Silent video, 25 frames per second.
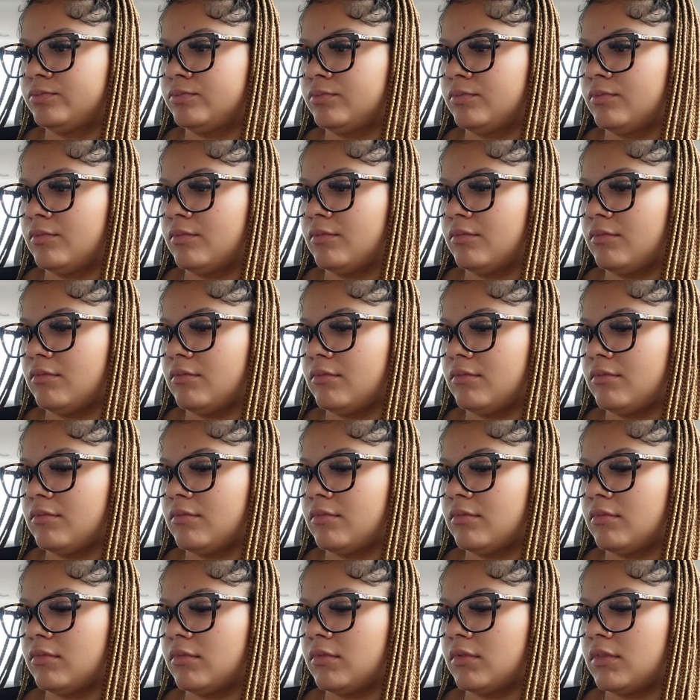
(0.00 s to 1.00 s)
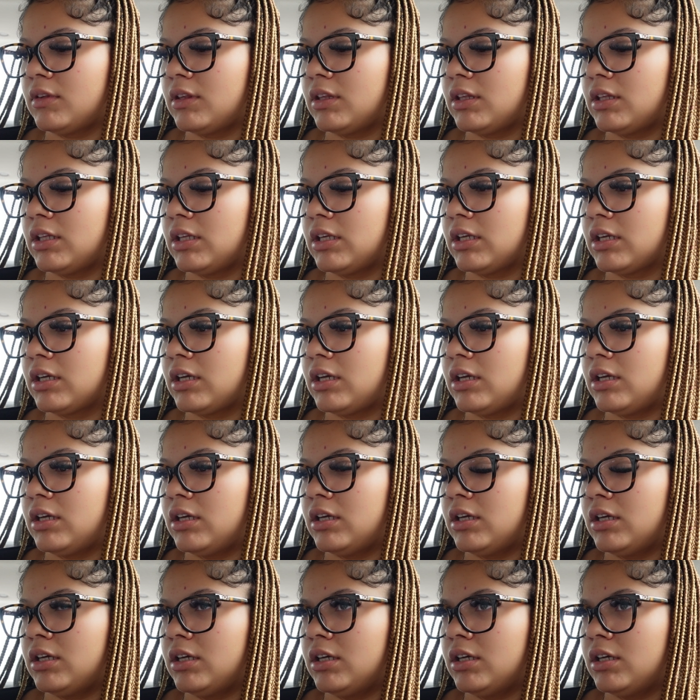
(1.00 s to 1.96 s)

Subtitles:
[no speech]